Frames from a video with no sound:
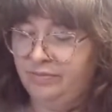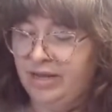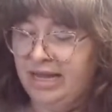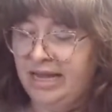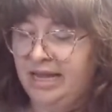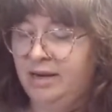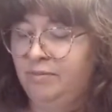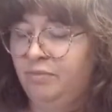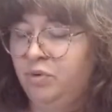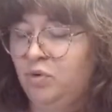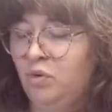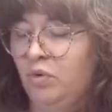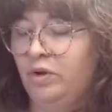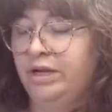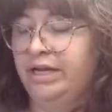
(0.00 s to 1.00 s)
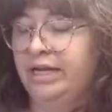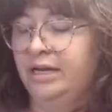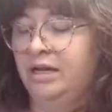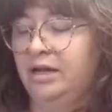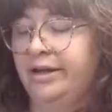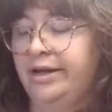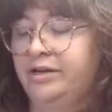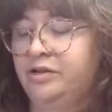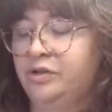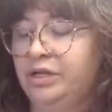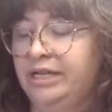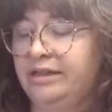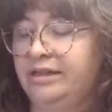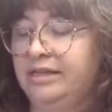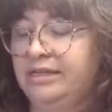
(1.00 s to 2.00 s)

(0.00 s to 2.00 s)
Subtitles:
paint pooling underneath the